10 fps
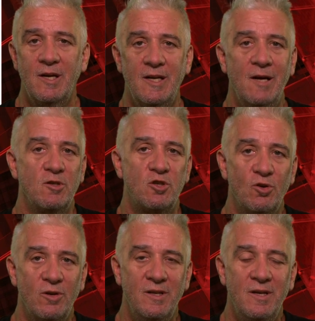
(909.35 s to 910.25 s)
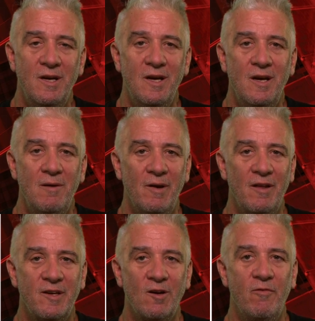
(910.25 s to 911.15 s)
Now it should, but I
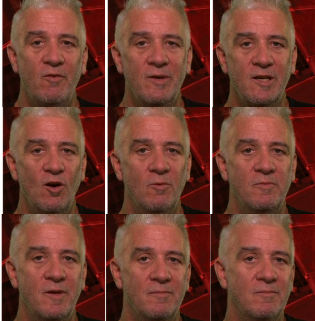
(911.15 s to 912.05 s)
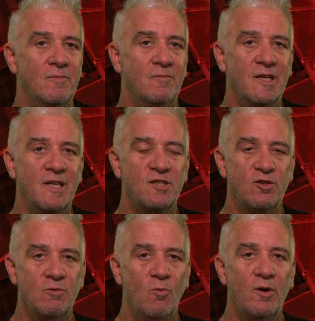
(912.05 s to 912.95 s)
think often we need to
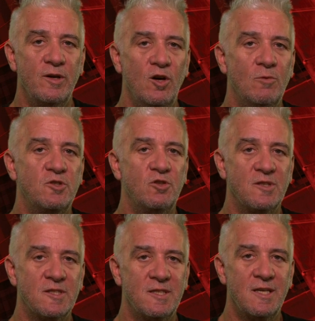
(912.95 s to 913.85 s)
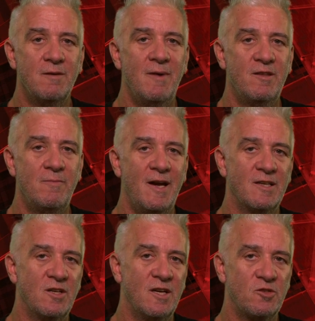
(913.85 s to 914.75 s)
do more to help students see the
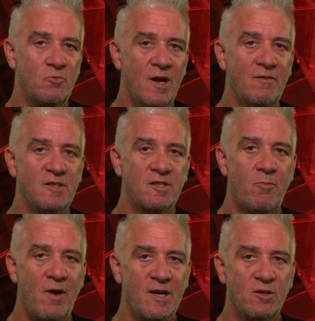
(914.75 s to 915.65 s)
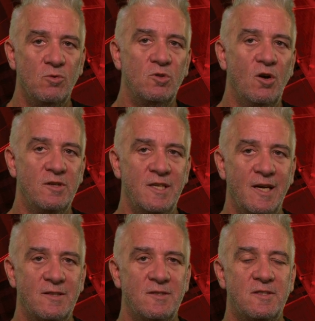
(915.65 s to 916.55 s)
mathematics and its relevance to practical
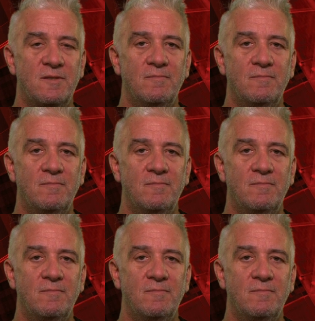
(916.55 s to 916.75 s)
contexts.